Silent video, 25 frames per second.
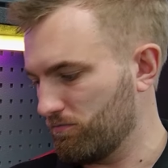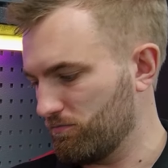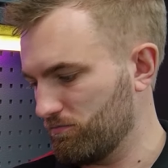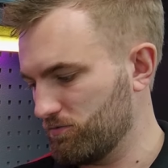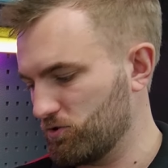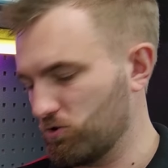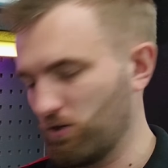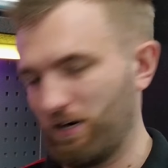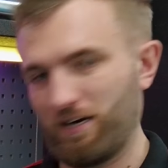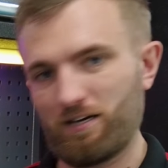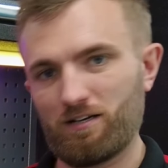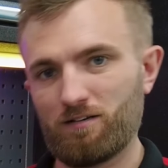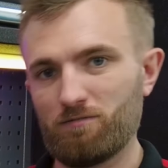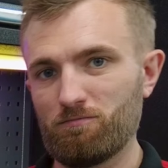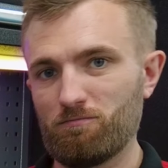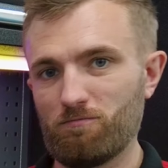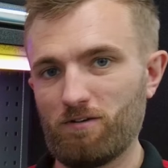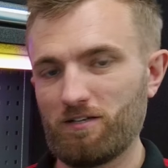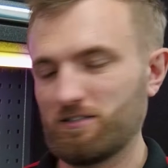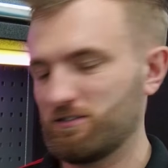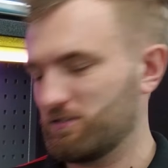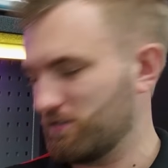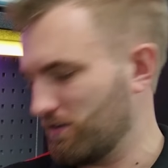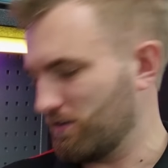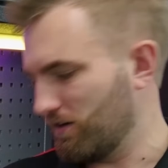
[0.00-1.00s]
track
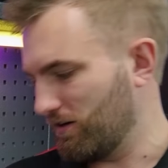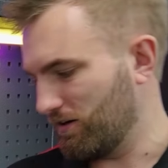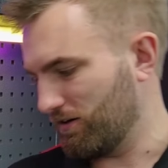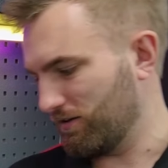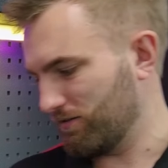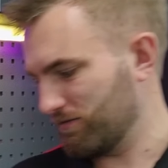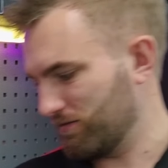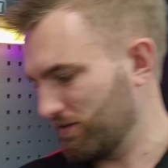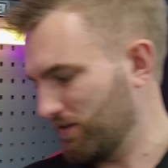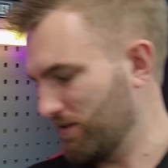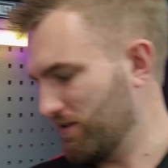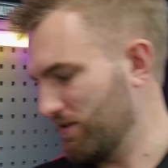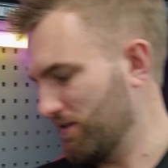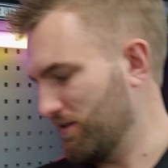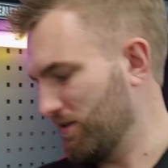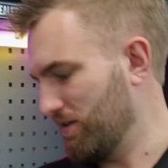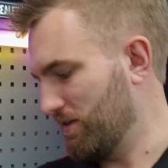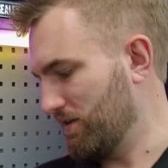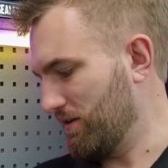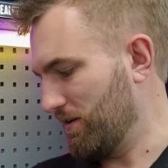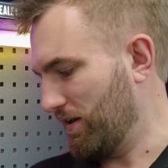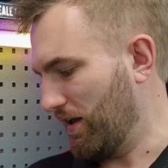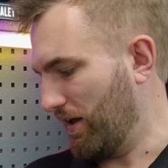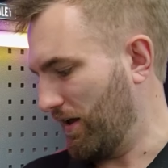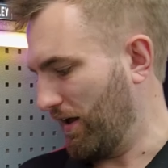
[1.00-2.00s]
race car.
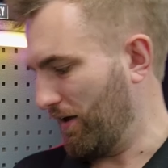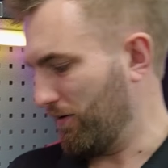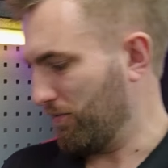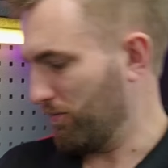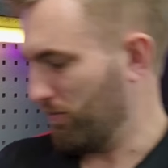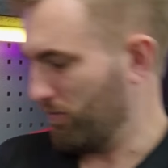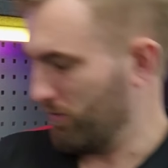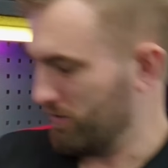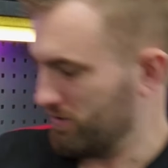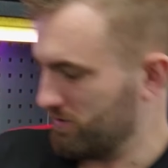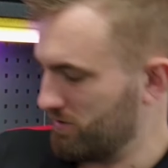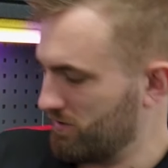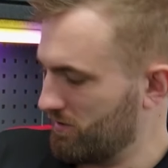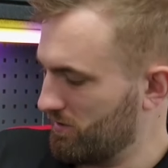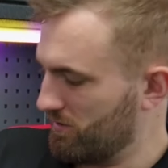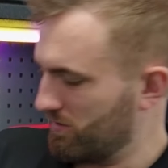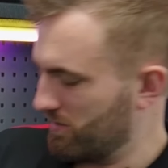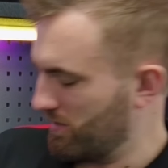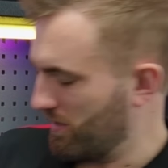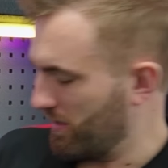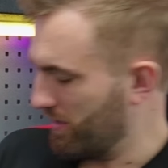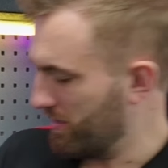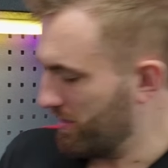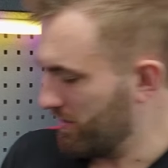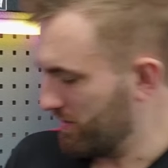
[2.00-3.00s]
Would
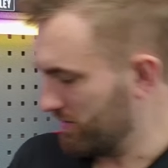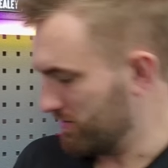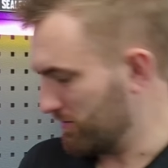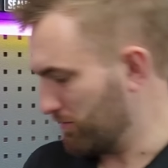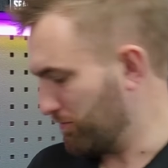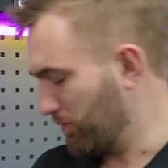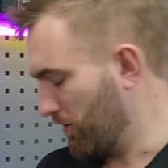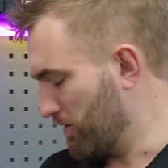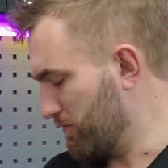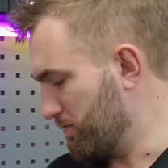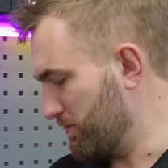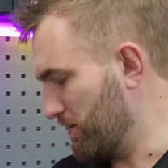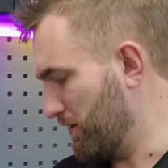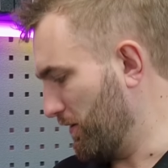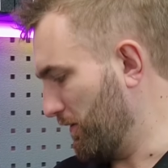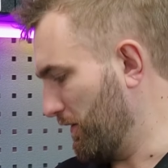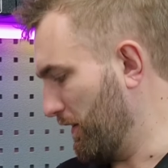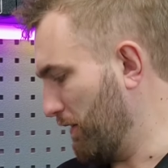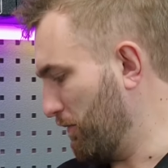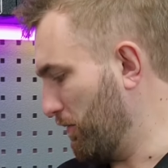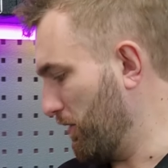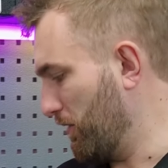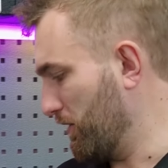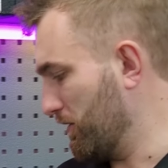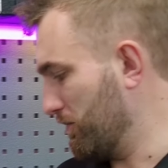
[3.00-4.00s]
delete as appropriate on
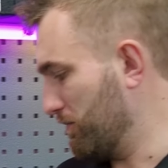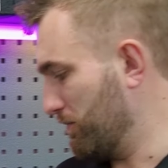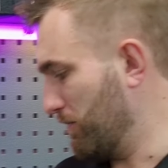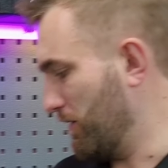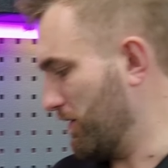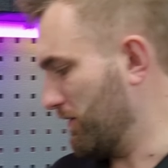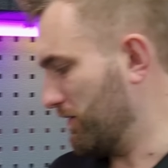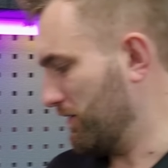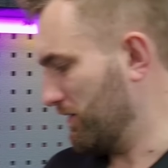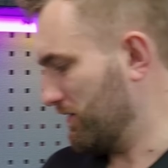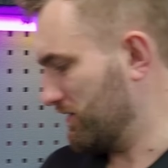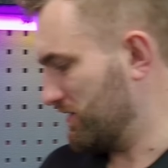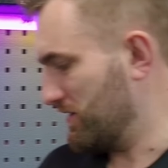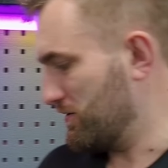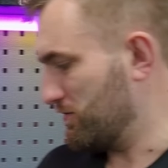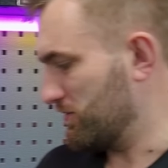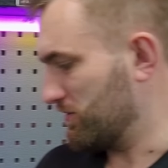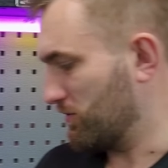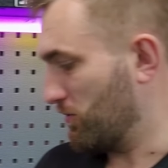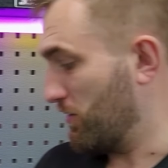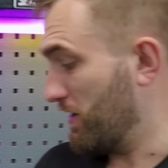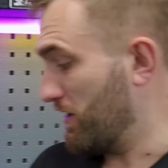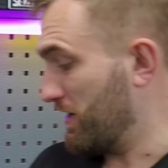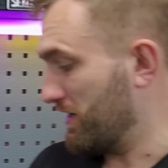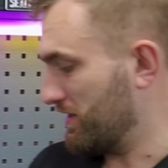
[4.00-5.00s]
that one, but she was
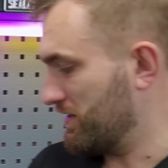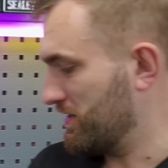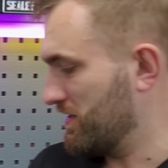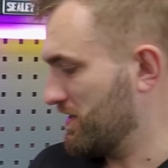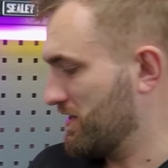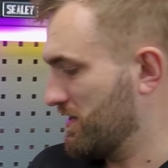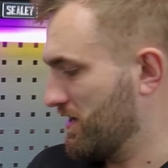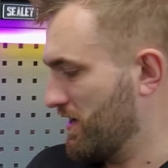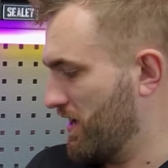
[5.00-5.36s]
quick.